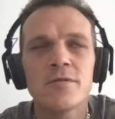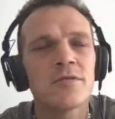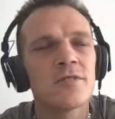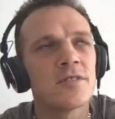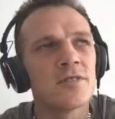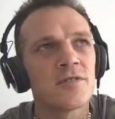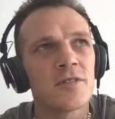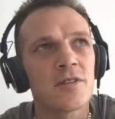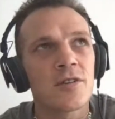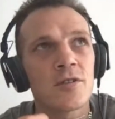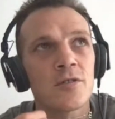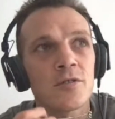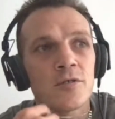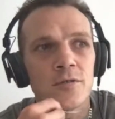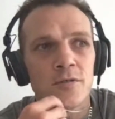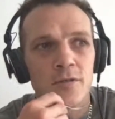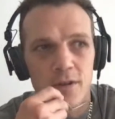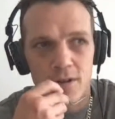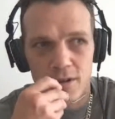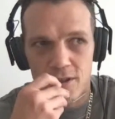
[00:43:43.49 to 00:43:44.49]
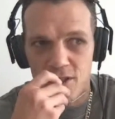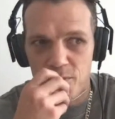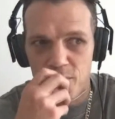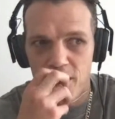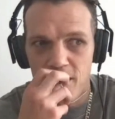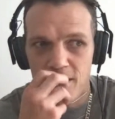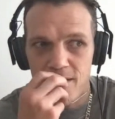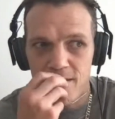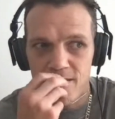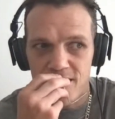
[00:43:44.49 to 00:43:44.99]
difficult
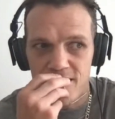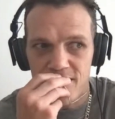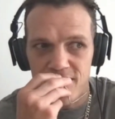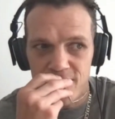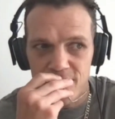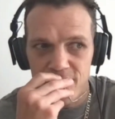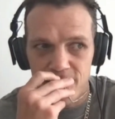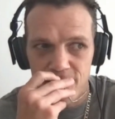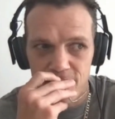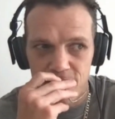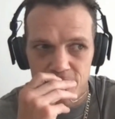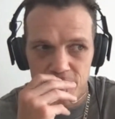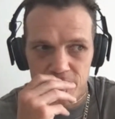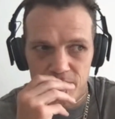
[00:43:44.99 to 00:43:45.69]
experiences